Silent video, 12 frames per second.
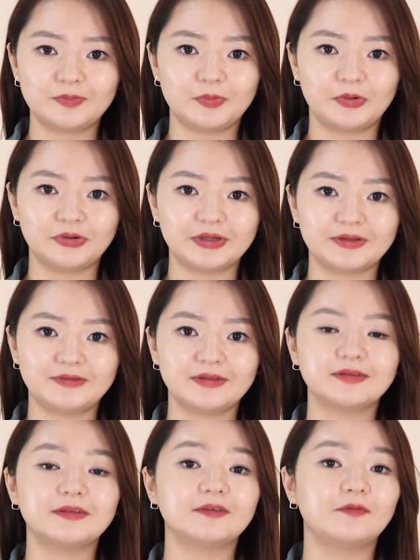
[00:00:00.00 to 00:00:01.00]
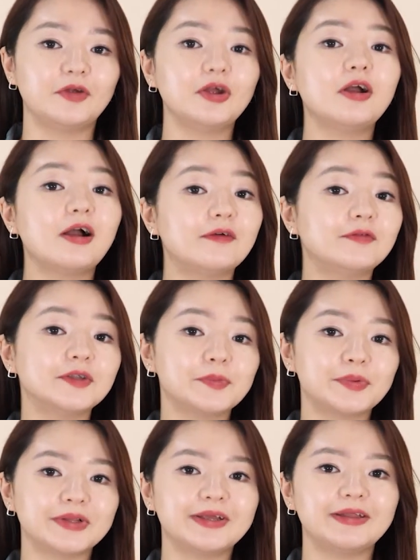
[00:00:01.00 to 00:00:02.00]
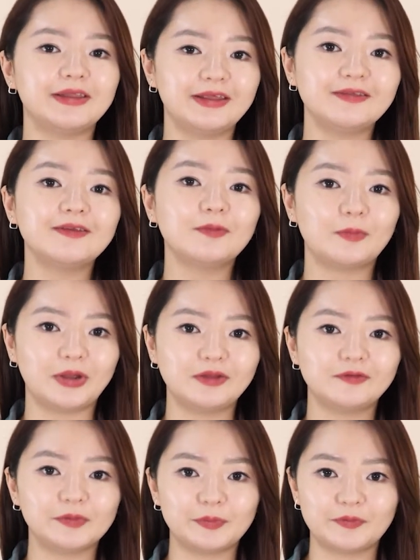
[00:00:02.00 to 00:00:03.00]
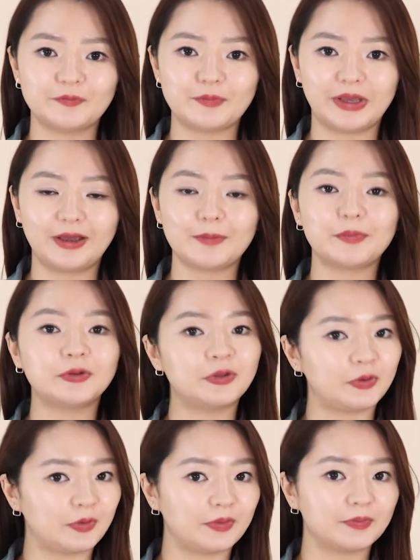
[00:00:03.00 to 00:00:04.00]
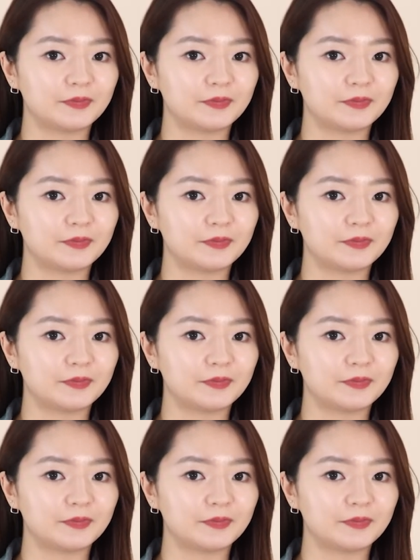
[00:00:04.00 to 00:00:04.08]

product since it's very comfortable and easy way to remove makeup on the go.